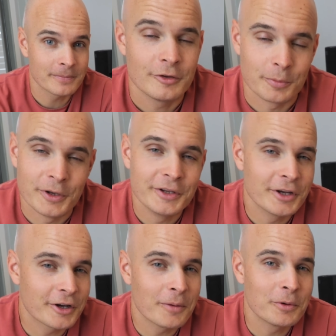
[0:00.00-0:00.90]

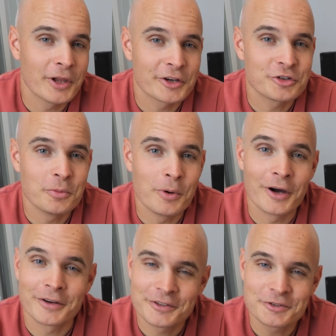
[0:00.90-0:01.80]
spending a couple extra
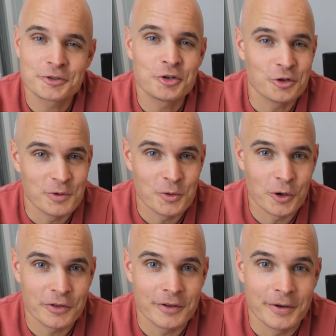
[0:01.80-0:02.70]
bucks could be
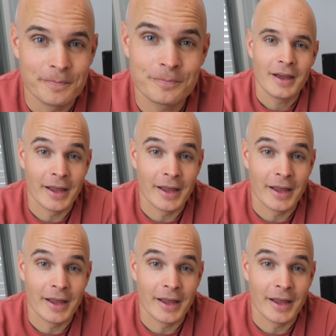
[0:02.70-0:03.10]
worth it.